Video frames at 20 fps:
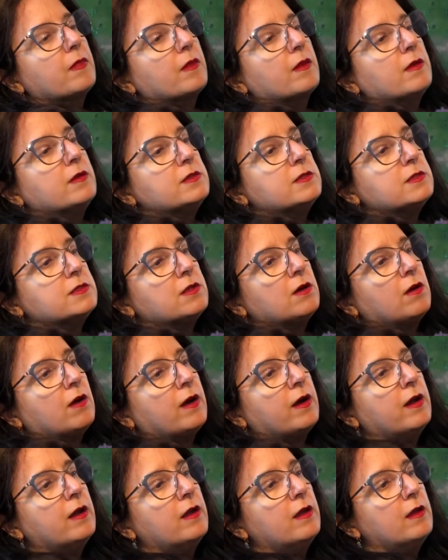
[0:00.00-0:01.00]

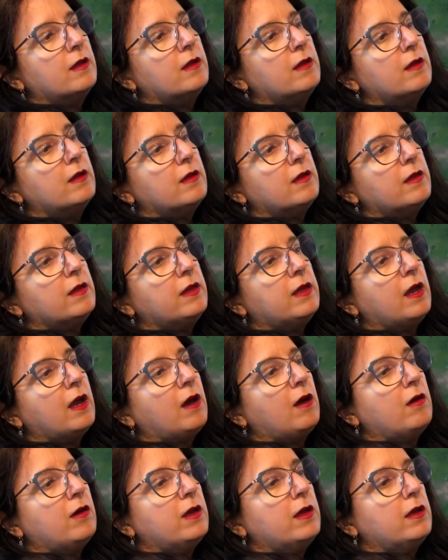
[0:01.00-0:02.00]
Sorry.
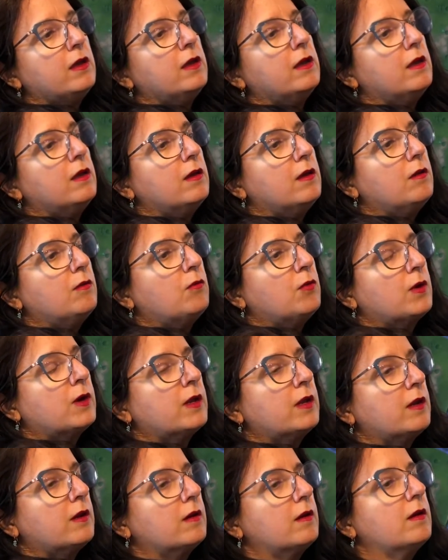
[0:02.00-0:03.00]
Yeah, we're
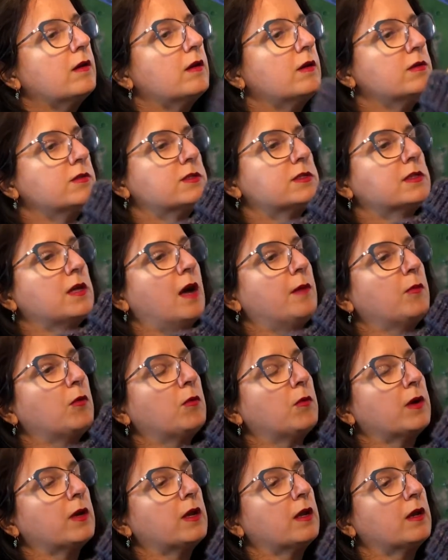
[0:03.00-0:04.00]
gonna, Kusama,
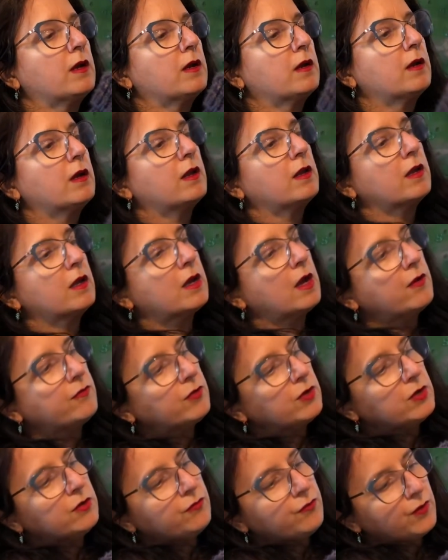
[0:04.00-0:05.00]
we're gonna kind of cover
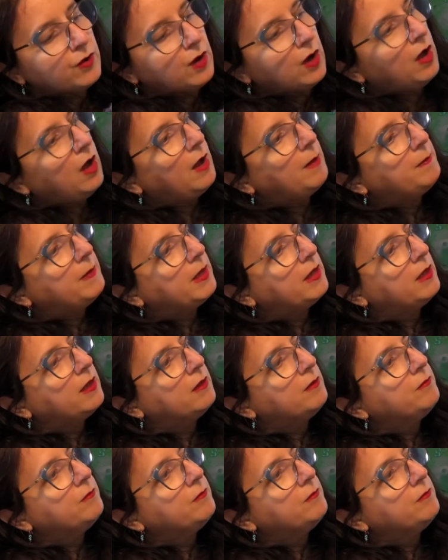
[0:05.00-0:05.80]
you for a hot minute.